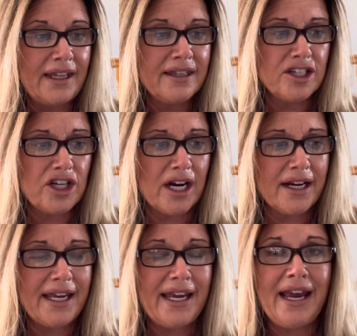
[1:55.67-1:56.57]
The
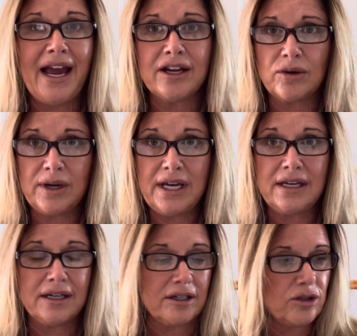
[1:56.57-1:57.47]
Cherokee and
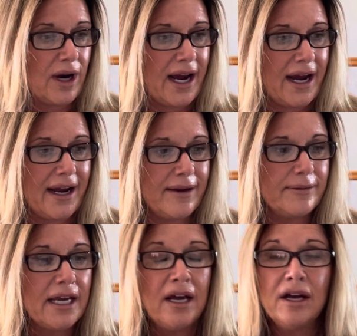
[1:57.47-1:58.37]
Creek tribes
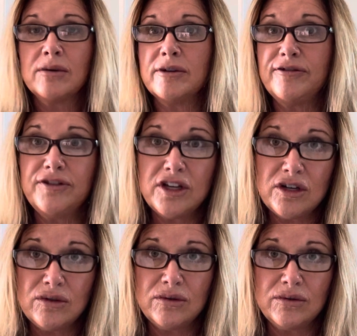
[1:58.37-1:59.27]

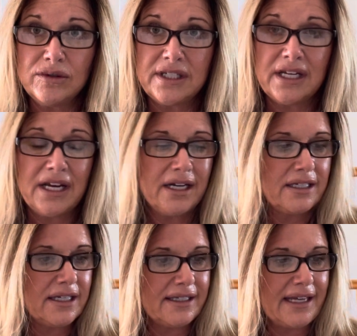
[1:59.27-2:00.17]
refused
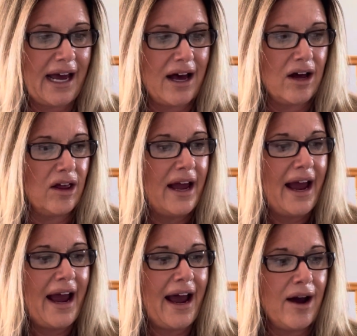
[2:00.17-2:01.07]
to sell.
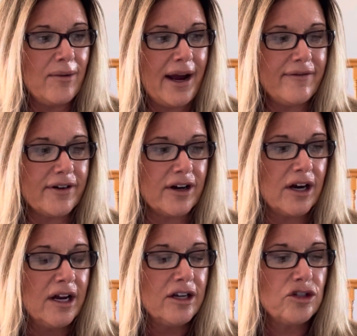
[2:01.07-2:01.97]
However,
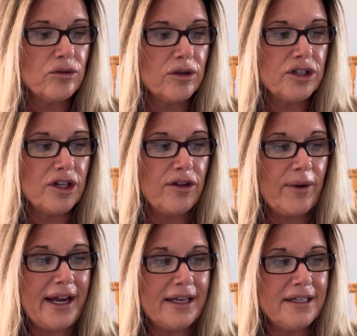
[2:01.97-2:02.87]
Georgia
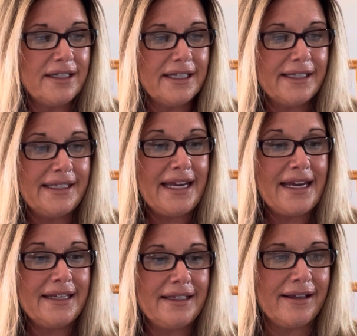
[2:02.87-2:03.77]
threatened to
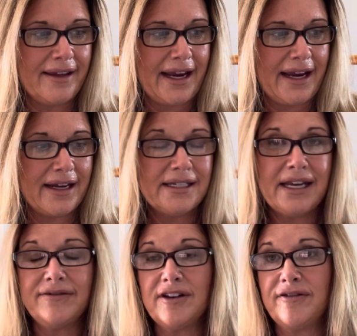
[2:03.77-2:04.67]
seize land
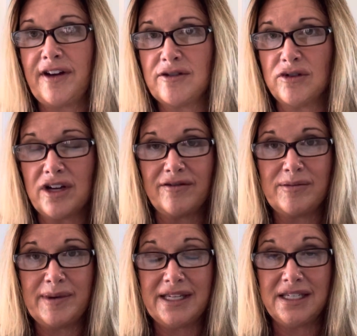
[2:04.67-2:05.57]
if the federal
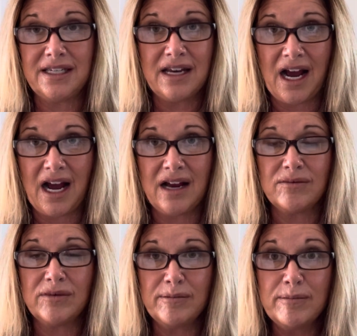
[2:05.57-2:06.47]
government did not
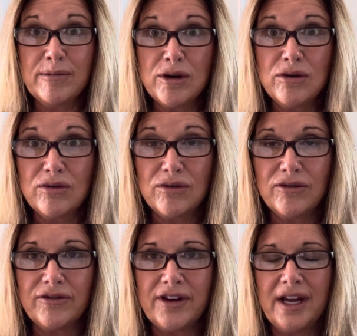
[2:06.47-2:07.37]

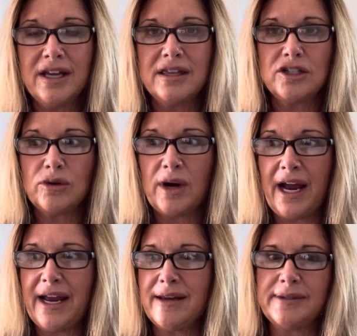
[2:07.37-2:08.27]
remove the
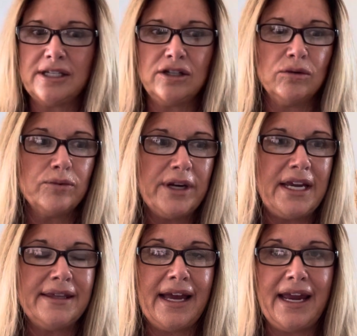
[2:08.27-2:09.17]
tribes. And you'll
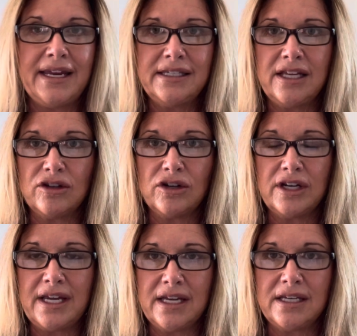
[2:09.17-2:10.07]
read the 1830
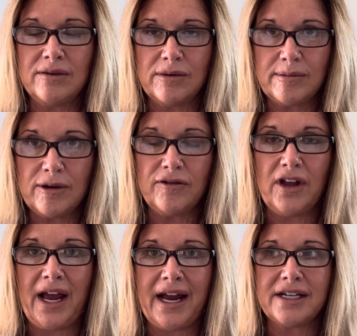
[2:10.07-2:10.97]
Indian Removal
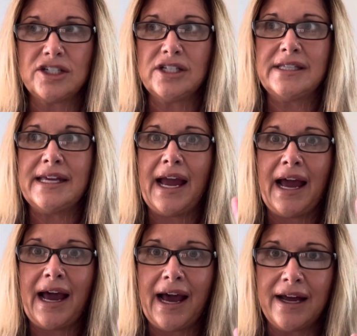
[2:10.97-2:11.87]
Act, just the
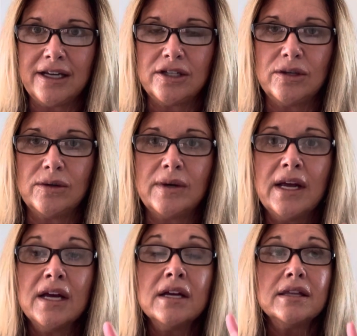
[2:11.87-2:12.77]
attitude.
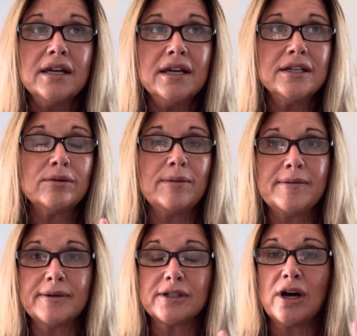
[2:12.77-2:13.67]
These were
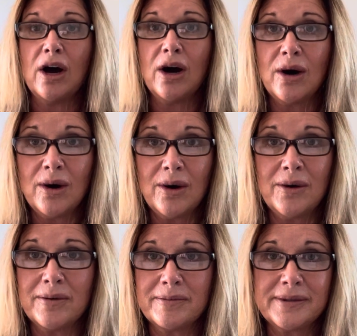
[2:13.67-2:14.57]
people's
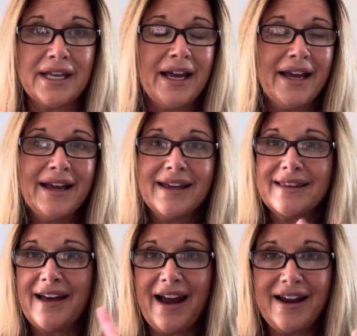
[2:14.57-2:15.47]
homes
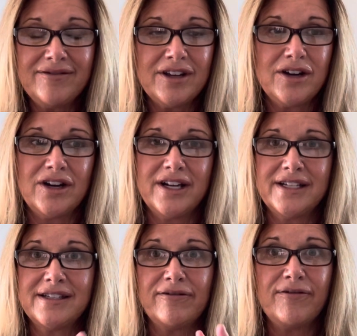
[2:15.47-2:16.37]

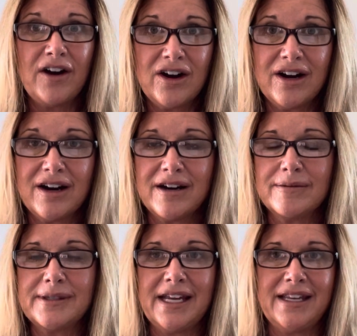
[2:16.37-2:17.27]
livelihoods,
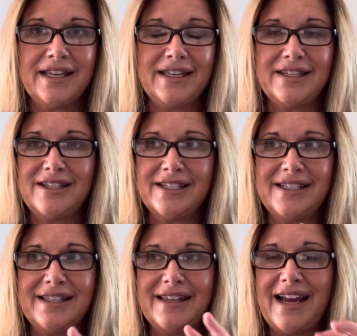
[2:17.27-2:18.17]
farms, and just
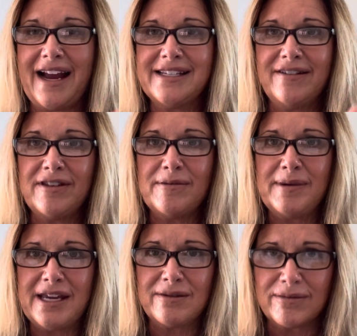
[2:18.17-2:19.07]
the idea of them
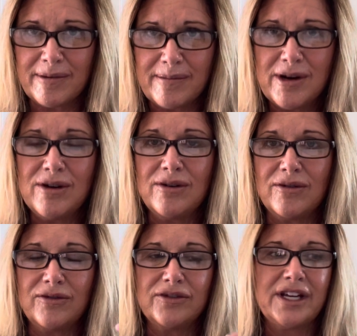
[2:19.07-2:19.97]
being
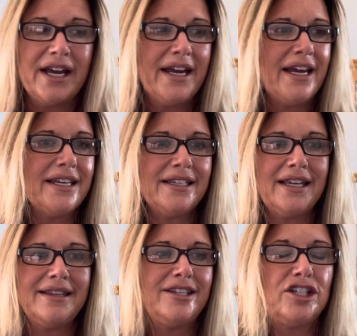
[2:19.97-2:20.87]
removed. It,
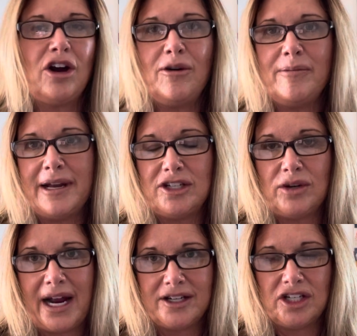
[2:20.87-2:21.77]
it's so much
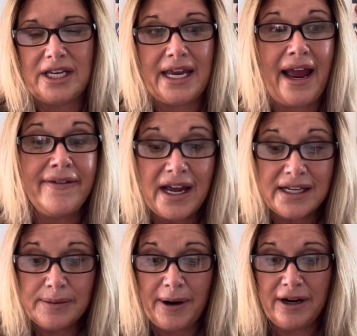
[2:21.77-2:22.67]
tragedy. And
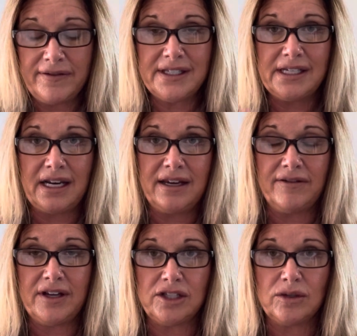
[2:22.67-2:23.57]
that's part of the study of
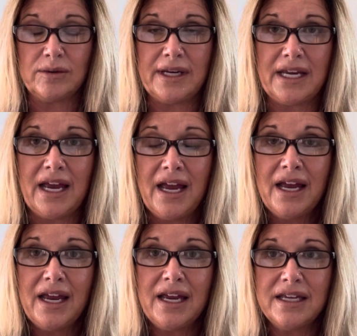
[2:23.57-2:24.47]
history
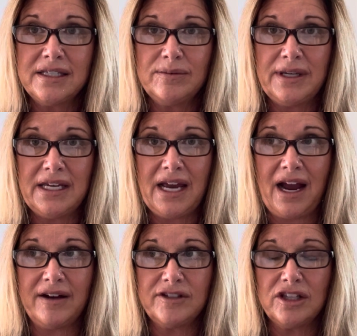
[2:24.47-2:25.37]
is we
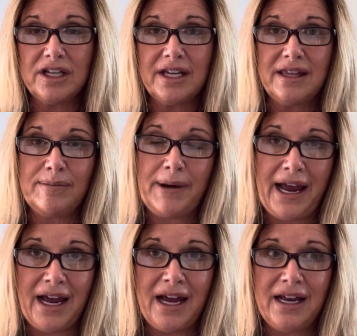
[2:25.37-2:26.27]
have to look at the
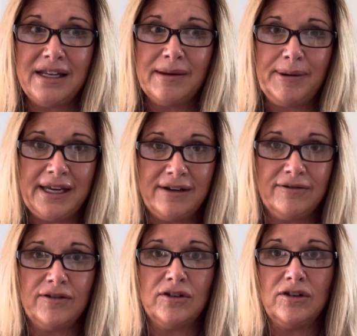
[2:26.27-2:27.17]
bad, the
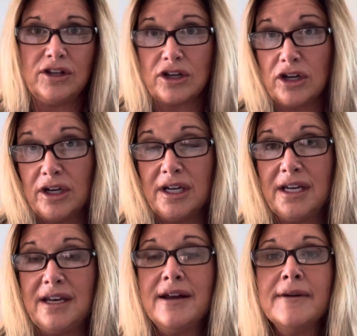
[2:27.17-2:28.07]
painful, the good,